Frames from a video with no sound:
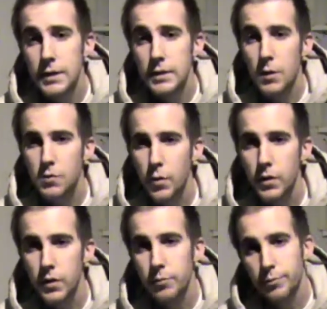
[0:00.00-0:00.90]

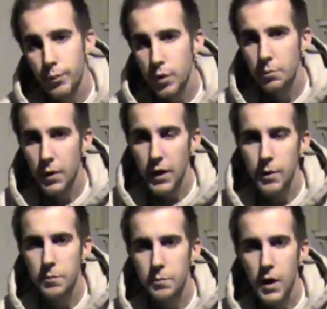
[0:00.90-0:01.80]
Subsequently, boom,
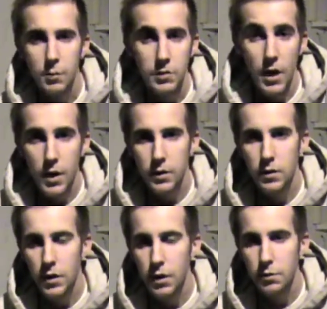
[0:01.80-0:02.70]
bam, hemp's gone,
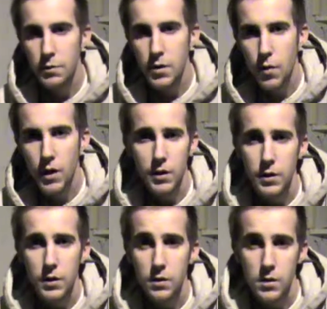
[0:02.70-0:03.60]
along with marijuana or
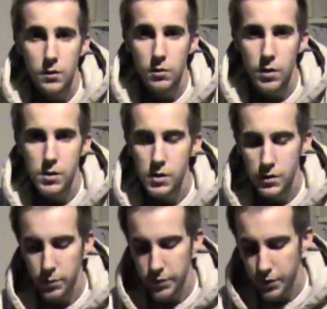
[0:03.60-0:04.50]
anything structurally
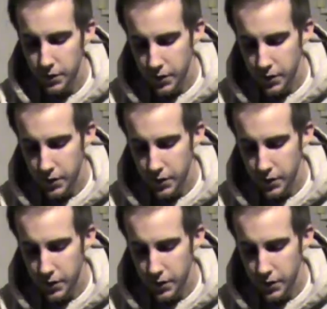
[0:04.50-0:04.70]
similar.